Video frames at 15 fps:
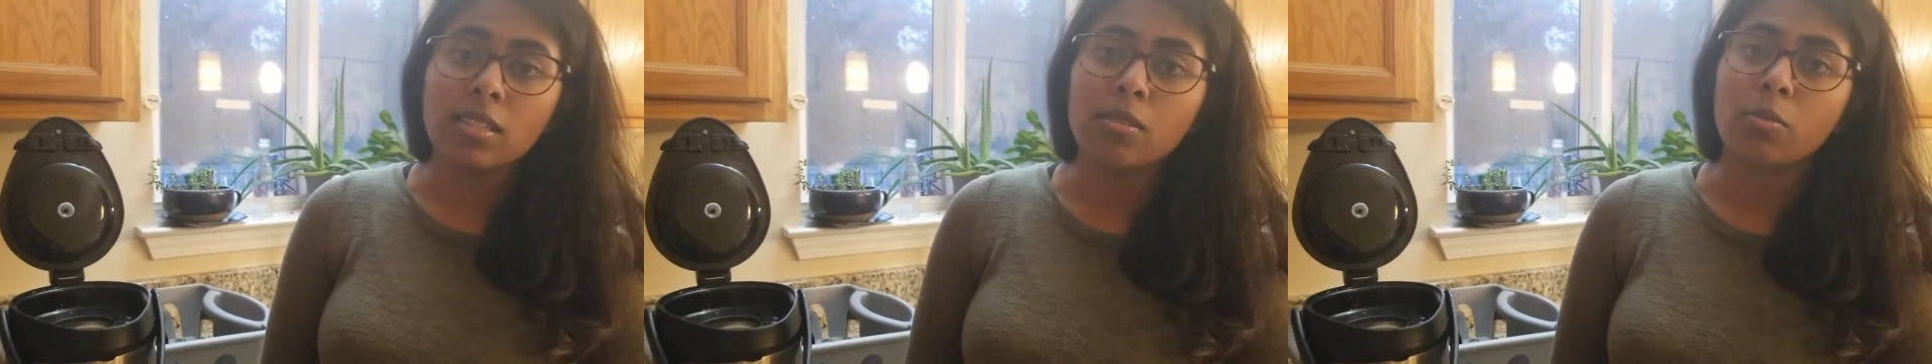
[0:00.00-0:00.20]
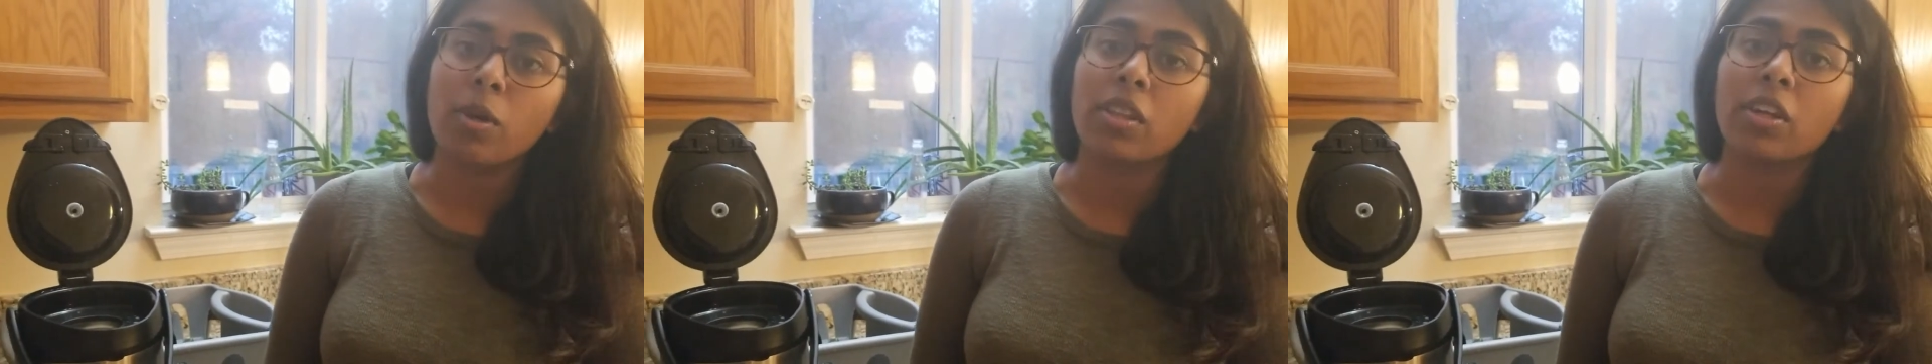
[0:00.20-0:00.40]

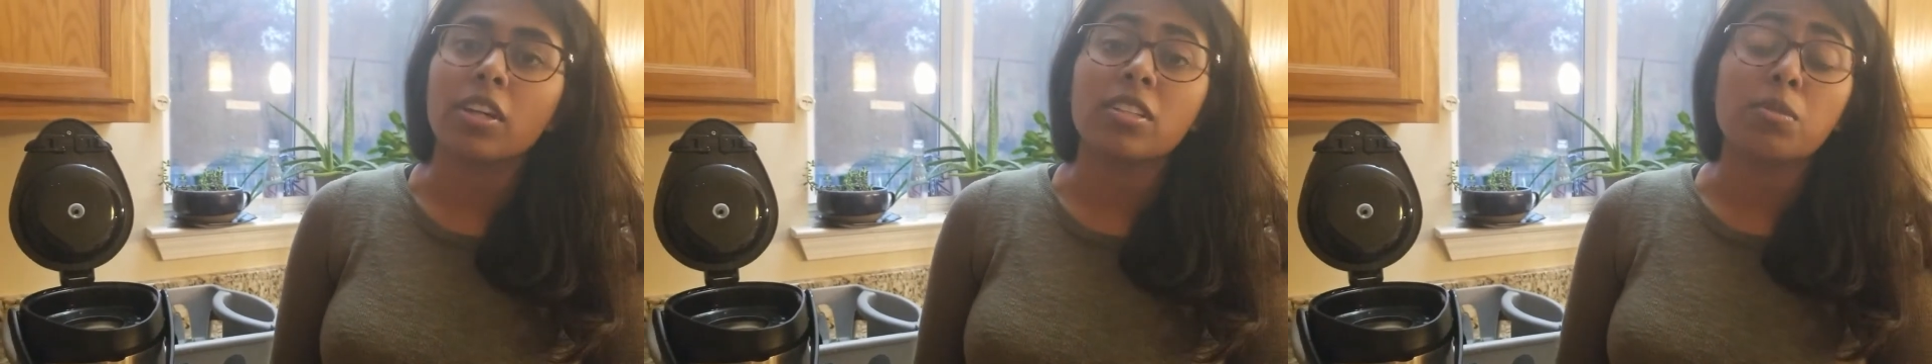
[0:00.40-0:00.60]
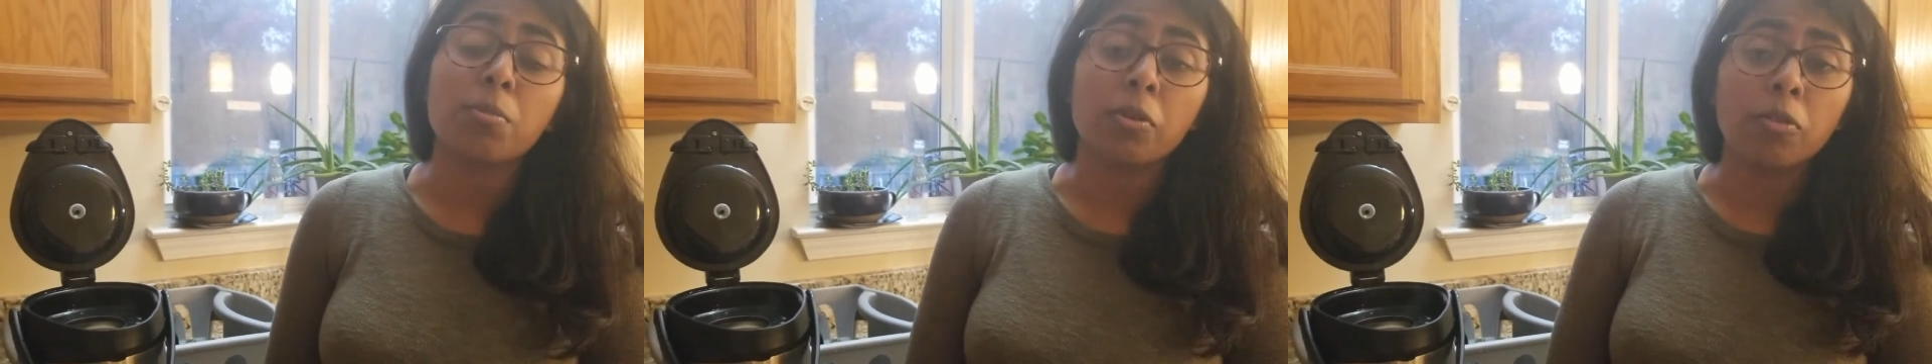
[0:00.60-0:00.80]
whether
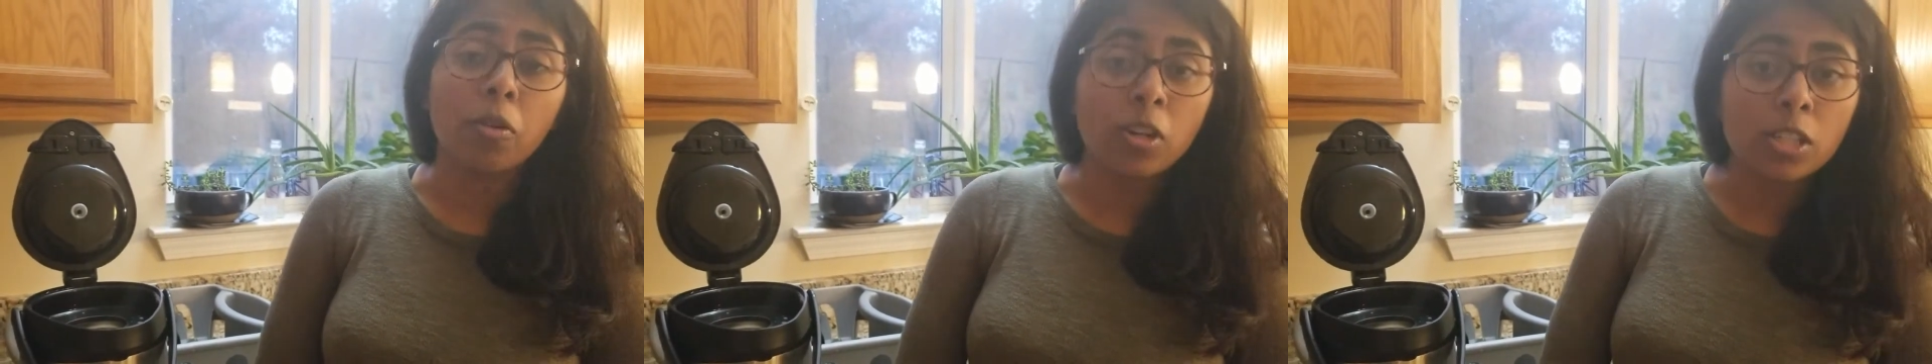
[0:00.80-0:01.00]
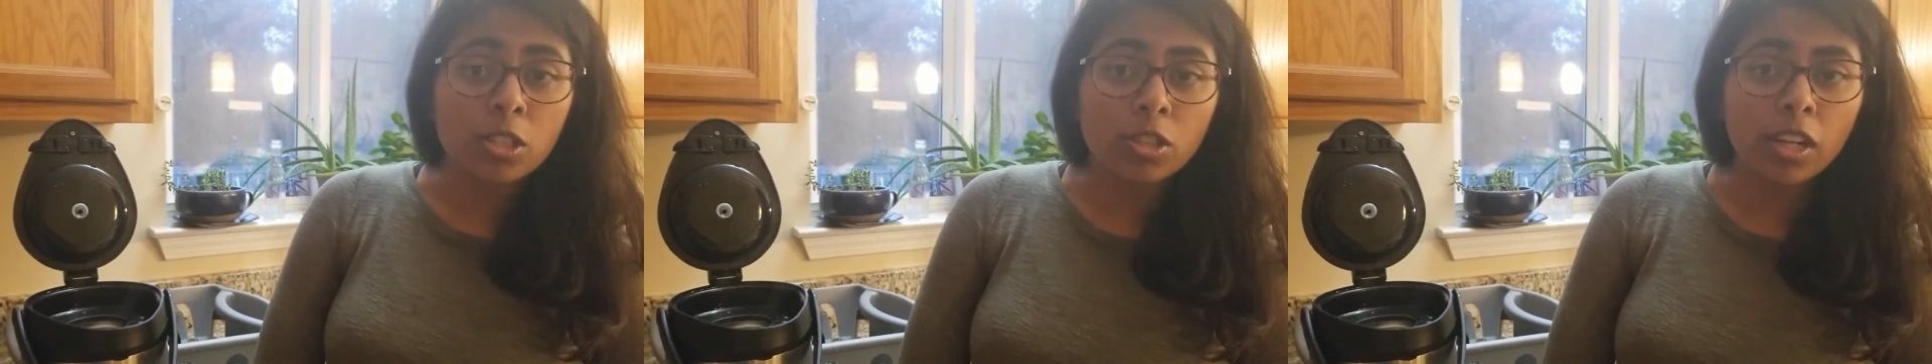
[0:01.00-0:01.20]
it's
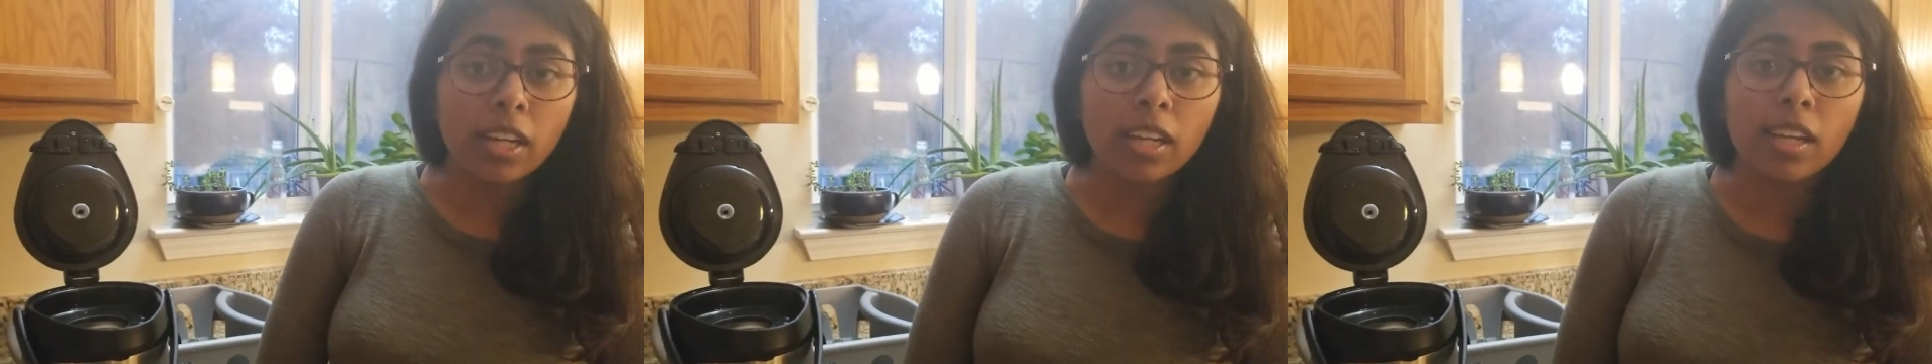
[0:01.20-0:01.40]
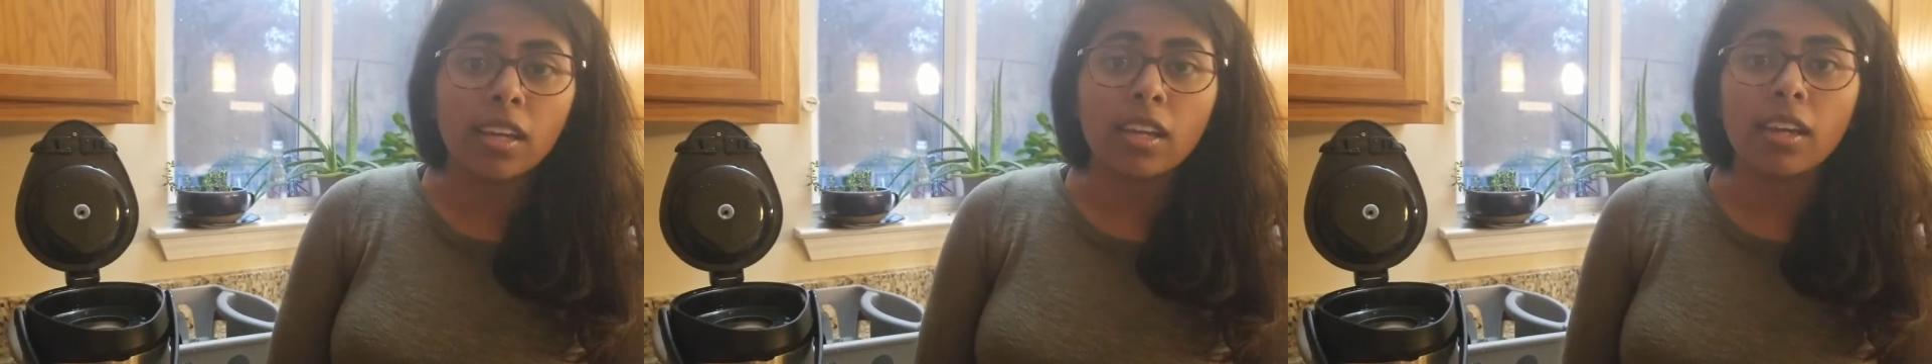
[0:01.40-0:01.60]
before
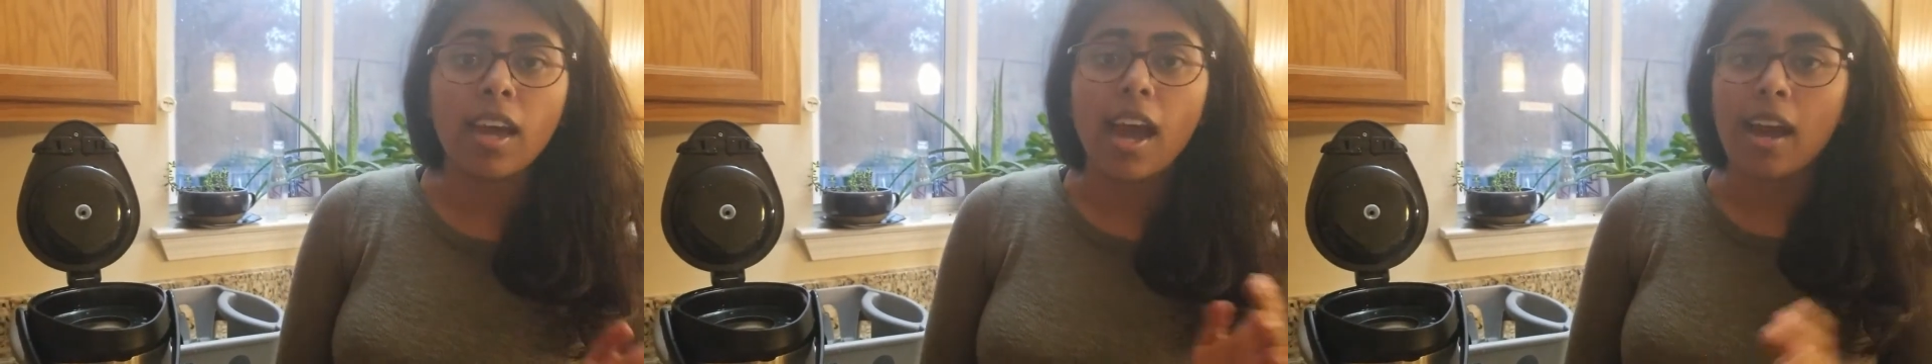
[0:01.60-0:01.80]
straining,